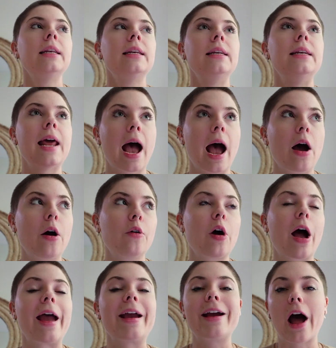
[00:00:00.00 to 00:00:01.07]
Now,
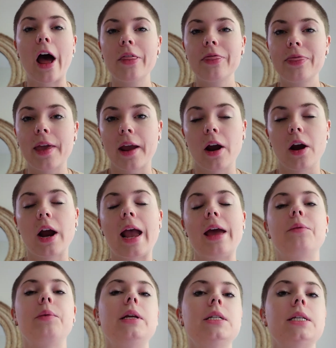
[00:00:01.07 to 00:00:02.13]
I got there
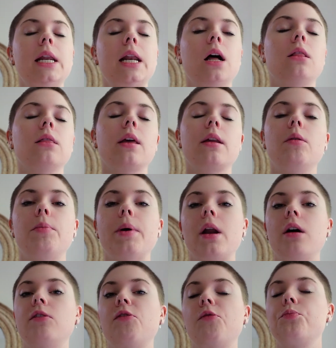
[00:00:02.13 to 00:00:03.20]
and we did a little bit
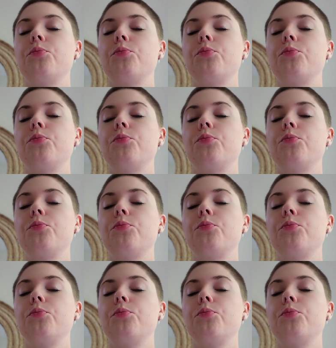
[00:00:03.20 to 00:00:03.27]
of